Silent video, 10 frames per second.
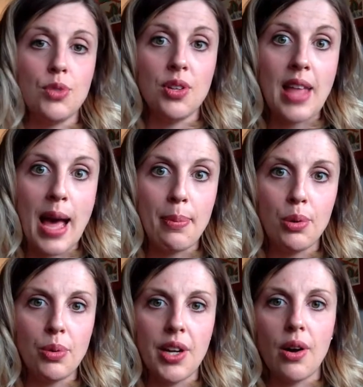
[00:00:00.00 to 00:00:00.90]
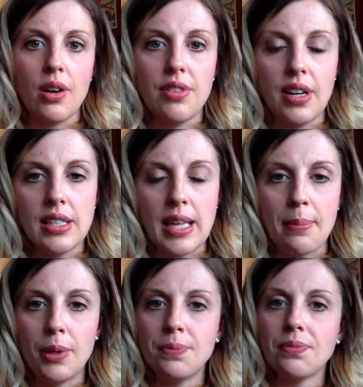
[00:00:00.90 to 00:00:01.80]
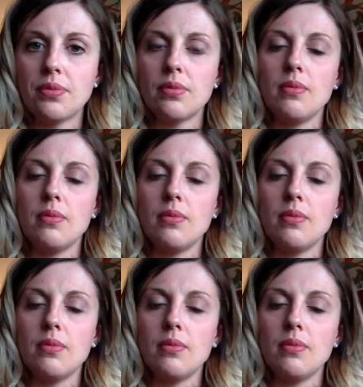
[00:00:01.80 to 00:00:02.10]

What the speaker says: doing the Apple recall, for example,